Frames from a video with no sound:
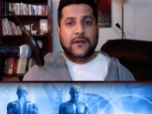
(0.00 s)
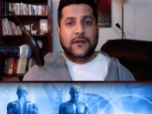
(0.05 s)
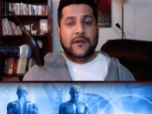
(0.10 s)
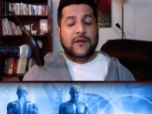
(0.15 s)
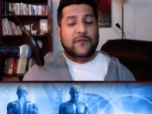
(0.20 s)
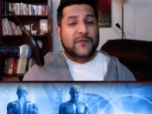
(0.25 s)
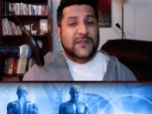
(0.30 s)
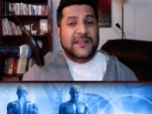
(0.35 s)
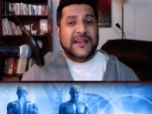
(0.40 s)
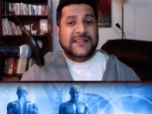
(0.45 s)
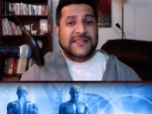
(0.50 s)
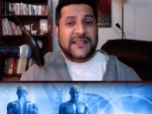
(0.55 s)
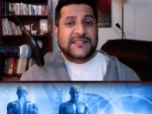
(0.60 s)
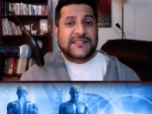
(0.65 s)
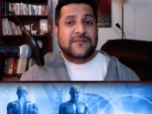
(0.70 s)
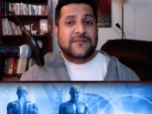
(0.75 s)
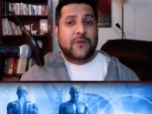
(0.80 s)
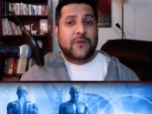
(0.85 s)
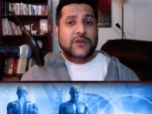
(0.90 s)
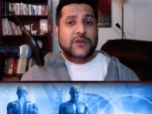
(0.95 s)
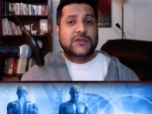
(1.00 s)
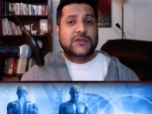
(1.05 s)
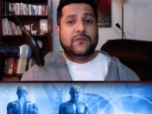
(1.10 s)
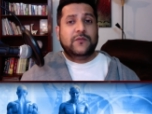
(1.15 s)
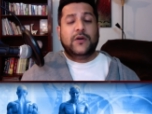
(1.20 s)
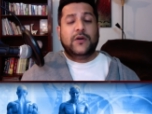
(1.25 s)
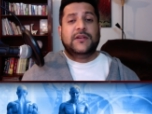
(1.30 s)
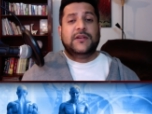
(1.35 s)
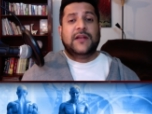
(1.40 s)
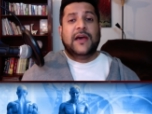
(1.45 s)
With excessive moisture,
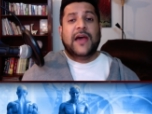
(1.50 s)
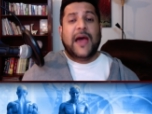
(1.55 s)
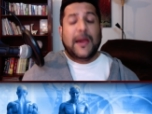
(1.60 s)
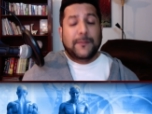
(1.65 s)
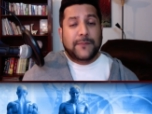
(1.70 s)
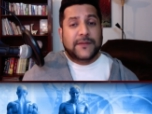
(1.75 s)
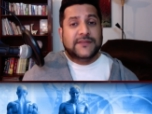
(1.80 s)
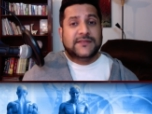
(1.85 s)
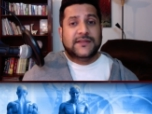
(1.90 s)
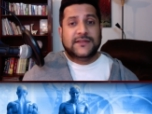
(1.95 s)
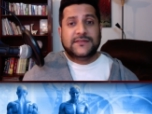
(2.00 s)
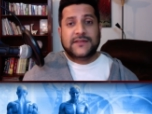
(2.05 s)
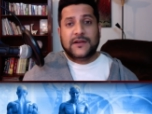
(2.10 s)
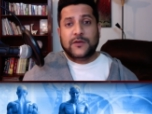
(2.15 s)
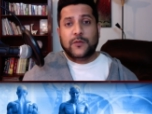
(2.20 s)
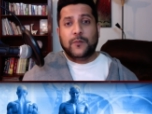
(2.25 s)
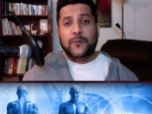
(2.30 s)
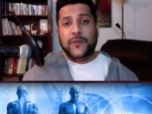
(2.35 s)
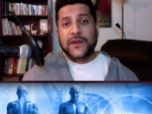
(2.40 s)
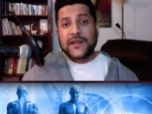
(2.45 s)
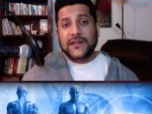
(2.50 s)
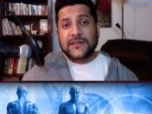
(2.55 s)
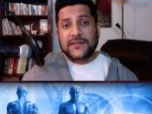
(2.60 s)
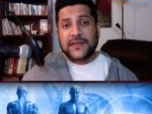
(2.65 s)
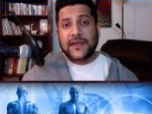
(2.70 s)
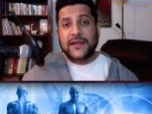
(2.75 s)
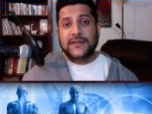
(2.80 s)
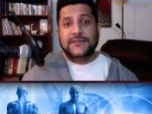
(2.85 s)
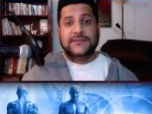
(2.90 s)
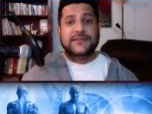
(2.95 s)
what happens is that your brain
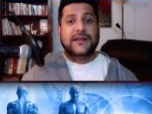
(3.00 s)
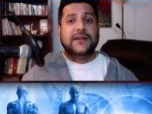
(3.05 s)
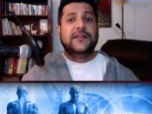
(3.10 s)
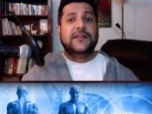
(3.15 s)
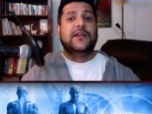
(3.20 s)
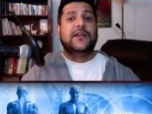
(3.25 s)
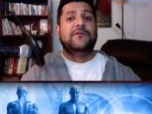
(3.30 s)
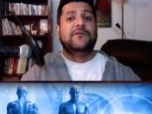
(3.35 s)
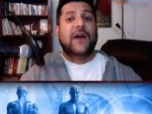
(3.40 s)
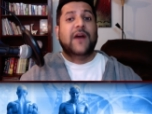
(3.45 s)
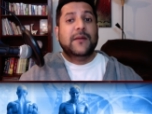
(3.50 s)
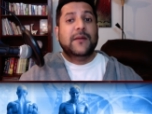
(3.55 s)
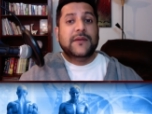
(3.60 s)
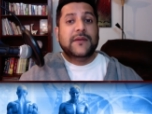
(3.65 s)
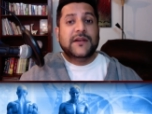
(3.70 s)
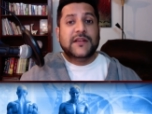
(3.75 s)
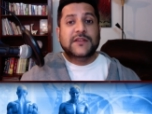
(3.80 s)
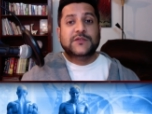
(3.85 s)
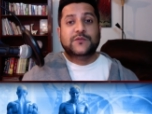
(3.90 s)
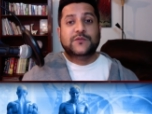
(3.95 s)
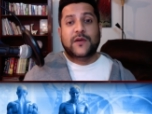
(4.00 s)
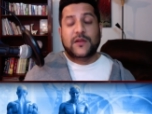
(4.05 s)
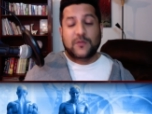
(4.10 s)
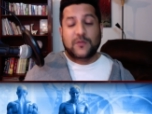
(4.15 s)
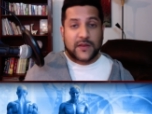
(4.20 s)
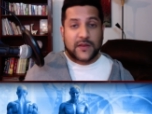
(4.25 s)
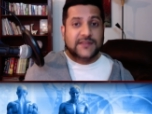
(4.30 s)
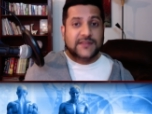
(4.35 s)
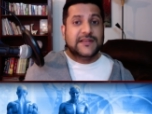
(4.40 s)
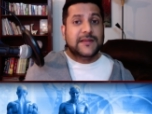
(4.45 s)
thinks that the environment is very,
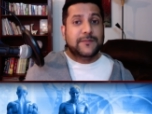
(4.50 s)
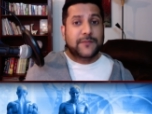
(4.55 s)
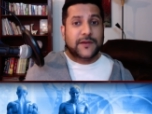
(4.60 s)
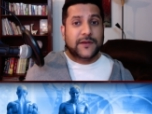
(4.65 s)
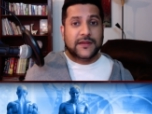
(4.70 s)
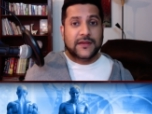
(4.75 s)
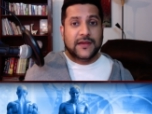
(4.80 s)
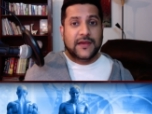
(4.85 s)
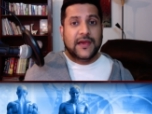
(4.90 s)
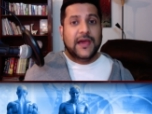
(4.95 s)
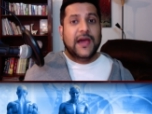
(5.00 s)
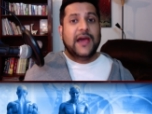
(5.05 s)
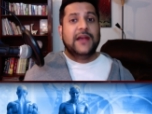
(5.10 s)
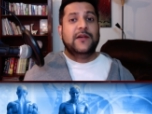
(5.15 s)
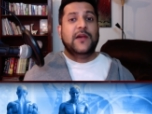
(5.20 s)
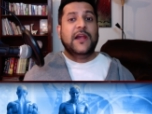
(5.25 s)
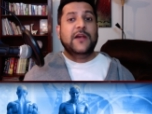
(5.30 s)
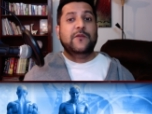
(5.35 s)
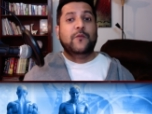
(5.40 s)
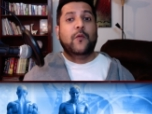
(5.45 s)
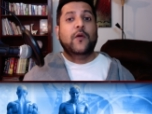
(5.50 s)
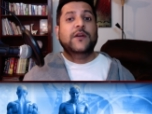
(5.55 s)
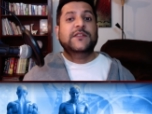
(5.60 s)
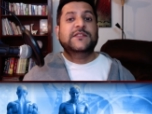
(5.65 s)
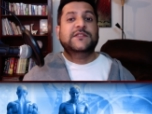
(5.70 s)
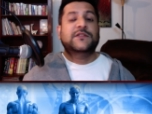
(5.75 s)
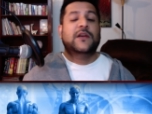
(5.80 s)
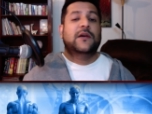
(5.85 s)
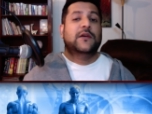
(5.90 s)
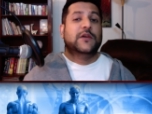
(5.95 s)
very slippery. And it
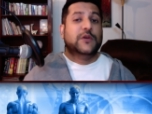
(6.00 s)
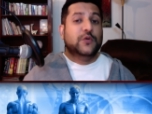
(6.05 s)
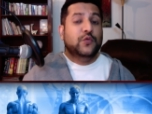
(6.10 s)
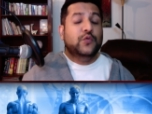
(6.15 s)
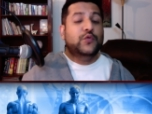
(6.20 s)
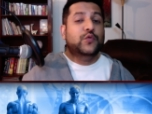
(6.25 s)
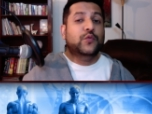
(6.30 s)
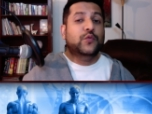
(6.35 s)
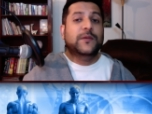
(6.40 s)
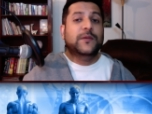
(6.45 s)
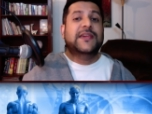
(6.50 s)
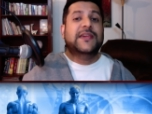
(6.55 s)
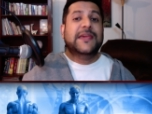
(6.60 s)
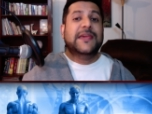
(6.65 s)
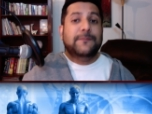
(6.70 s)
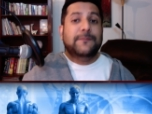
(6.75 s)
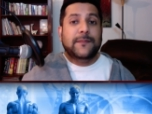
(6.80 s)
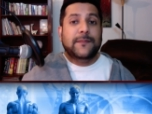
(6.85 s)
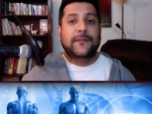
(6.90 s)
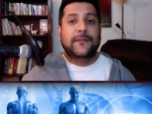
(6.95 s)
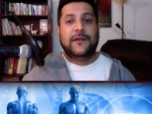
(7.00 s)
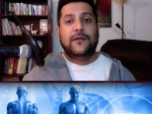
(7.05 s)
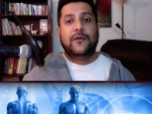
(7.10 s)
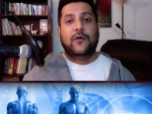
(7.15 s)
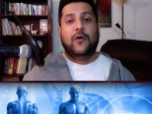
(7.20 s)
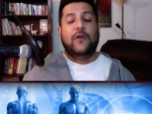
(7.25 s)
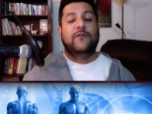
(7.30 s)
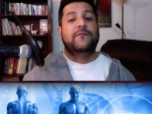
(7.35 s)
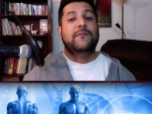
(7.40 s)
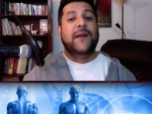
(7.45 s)
wants you to be capable
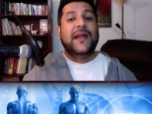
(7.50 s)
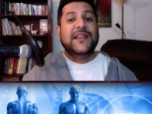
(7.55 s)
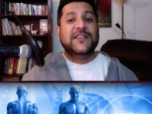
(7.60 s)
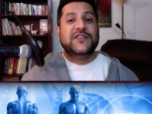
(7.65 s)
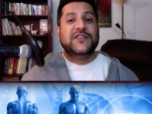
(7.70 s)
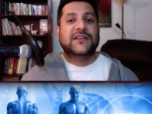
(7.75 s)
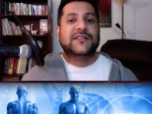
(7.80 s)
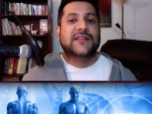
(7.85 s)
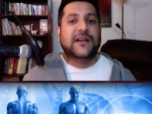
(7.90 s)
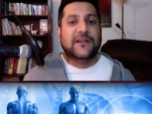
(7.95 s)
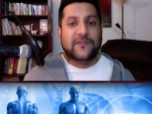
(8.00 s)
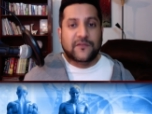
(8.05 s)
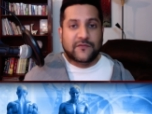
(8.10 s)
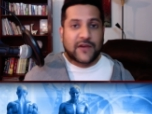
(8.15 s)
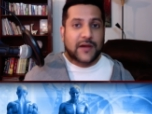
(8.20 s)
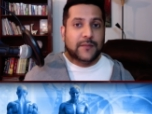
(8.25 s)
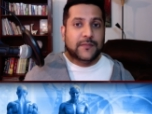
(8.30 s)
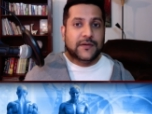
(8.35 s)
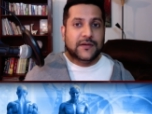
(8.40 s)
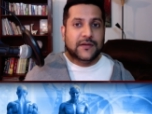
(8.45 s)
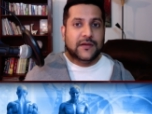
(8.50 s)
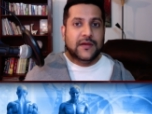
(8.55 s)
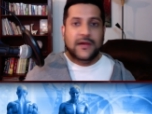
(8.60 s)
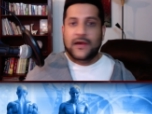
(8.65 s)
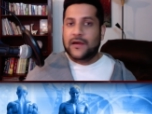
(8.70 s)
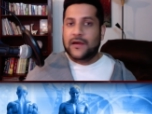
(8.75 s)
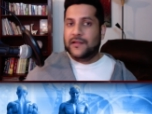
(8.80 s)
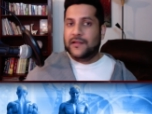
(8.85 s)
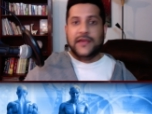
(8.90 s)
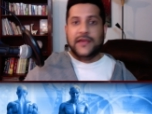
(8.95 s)
of managing that environment,
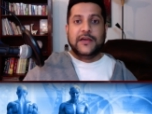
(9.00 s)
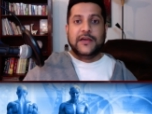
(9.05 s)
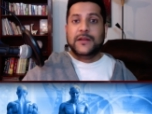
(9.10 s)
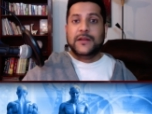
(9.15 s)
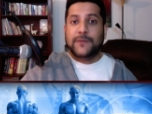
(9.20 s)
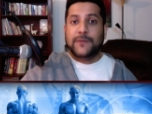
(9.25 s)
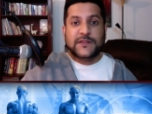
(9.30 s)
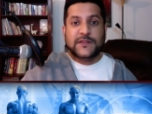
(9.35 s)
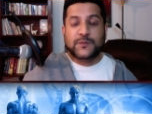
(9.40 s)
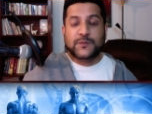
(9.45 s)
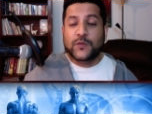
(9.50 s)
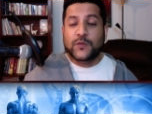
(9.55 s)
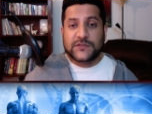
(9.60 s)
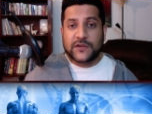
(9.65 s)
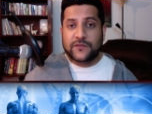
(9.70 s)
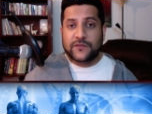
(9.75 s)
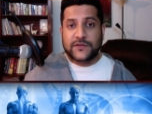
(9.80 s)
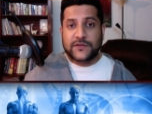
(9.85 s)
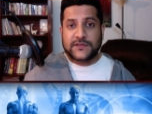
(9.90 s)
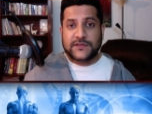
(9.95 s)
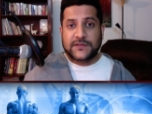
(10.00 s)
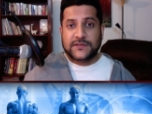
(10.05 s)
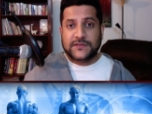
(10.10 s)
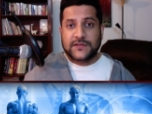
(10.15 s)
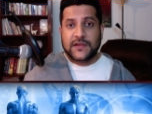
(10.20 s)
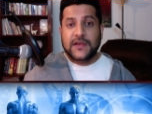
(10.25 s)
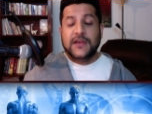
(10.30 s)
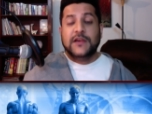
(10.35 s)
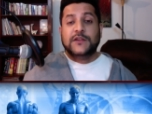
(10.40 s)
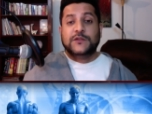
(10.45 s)
like gripping smooth surfaces.
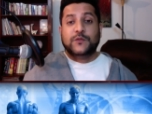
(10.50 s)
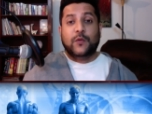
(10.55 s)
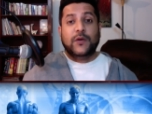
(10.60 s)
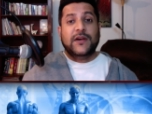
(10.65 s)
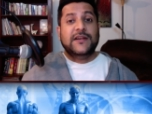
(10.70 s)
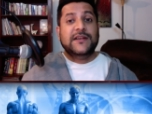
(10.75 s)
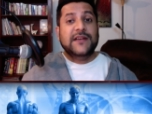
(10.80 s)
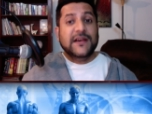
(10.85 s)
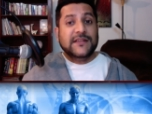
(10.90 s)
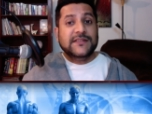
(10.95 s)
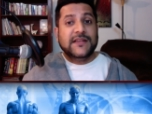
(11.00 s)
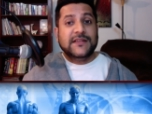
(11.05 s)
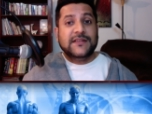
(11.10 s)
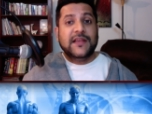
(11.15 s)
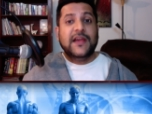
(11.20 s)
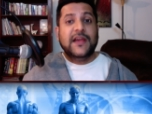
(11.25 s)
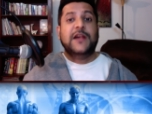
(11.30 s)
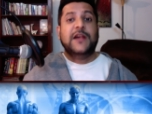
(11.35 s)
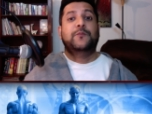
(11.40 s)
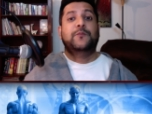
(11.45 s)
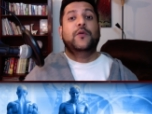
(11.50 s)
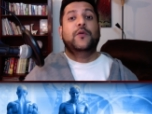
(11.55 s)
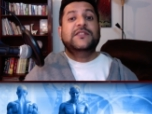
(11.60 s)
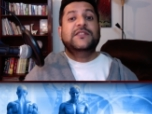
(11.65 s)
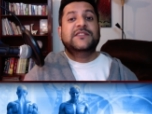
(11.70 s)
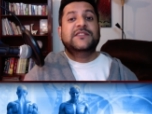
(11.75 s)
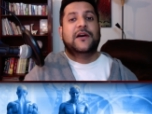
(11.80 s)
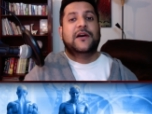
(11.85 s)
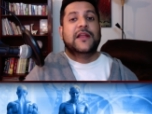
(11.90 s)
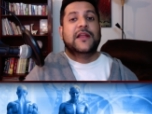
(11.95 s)
So what it does is, it
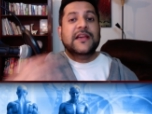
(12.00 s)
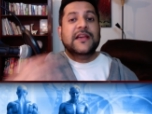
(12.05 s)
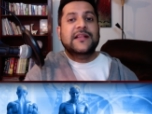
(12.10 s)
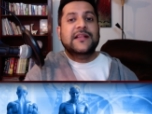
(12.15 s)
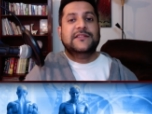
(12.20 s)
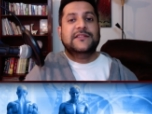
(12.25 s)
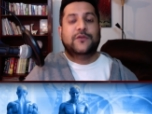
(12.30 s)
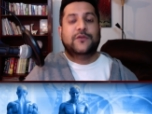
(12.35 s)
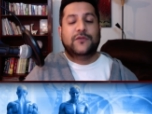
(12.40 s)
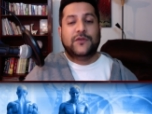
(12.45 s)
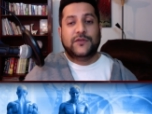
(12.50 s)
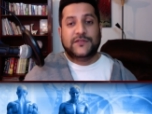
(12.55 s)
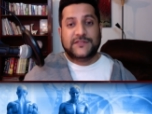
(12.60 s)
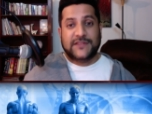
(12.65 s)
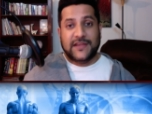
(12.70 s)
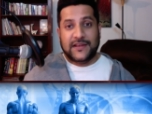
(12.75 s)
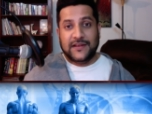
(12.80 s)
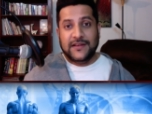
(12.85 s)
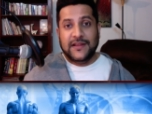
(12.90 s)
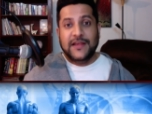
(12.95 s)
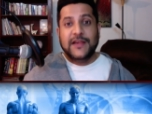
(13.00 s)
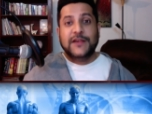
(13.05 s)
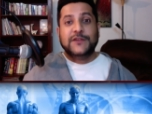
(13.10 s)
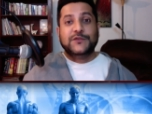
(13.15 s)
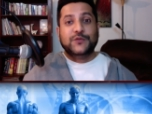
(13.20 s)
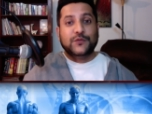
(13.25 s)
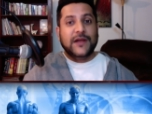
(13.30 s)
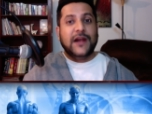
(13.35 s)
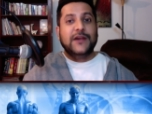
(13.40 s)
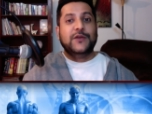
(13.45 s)
puts wrinkles on your skin
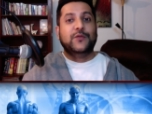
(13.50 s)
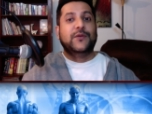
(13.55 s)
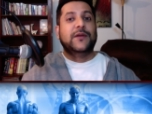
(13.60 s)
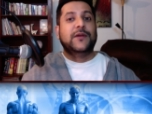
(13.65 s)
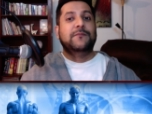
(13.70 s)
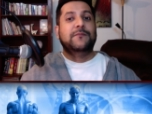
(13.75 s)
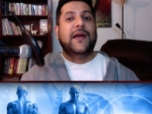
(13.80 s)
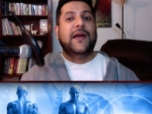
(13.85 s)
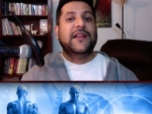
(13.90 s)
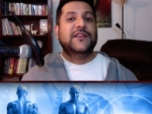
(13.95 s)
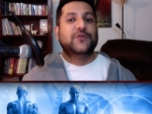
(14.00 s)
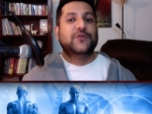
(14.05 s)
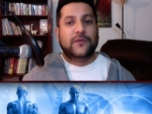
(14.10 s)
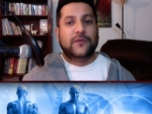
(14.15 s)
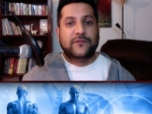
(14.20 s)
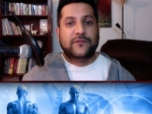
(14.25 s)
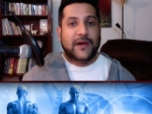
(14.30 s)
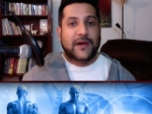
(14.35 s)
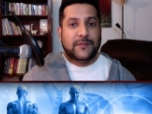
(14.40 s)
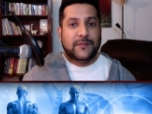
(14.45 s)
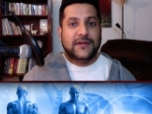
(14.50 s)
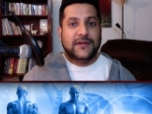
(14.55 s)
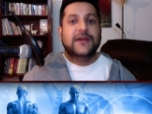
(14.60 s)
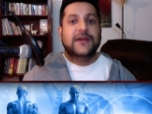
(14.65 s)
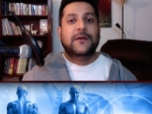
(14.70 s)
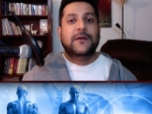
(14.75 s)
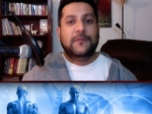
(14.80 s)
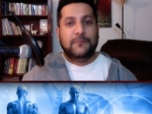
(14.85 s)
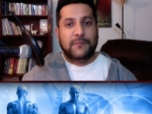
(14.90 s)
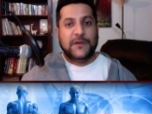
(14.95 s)
so that you can manage your environment
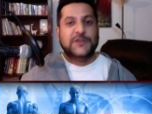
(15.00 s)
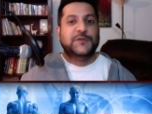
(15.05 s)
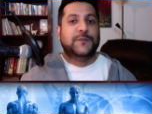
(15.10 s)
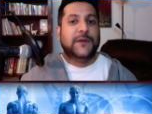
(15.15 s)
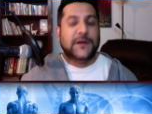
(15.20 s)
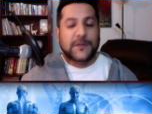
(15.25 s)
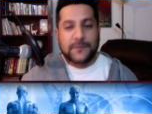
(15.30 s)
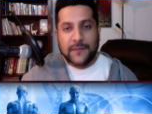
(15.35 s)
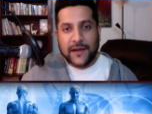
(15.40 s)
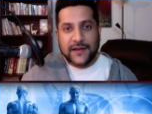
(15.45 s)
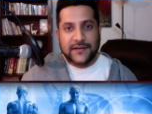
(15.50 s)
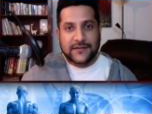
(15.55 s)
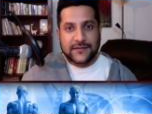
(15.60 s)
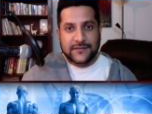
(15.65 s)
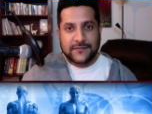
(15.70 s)
in a much better manner.